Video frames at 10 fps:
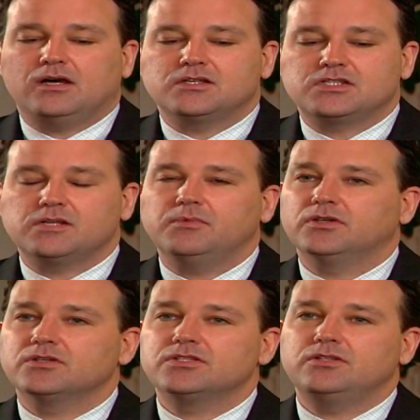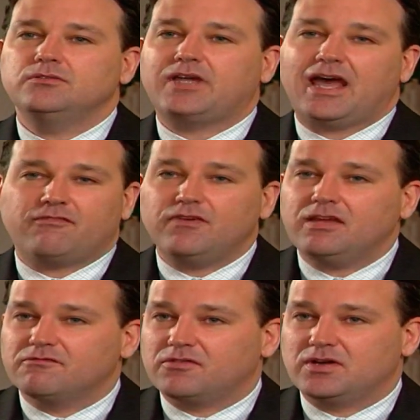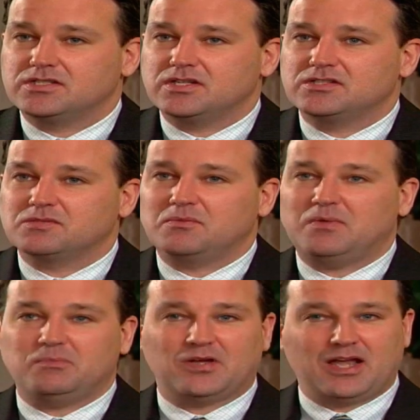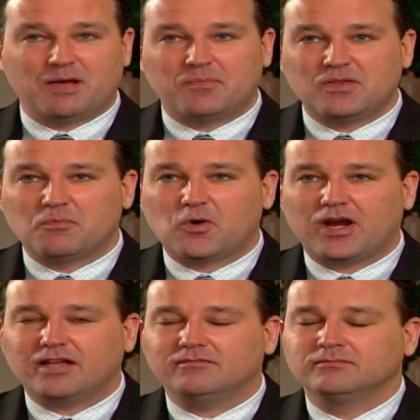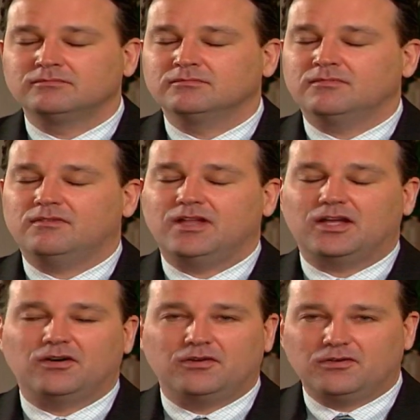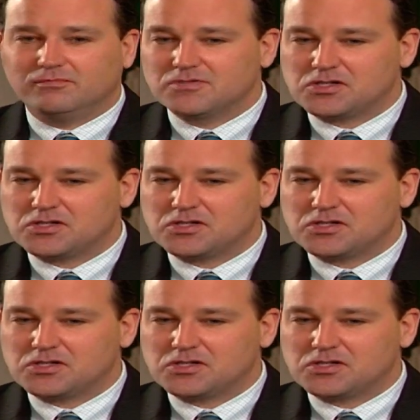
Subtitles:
Similar to caffeine, for instance. When people get up in the morning, they go to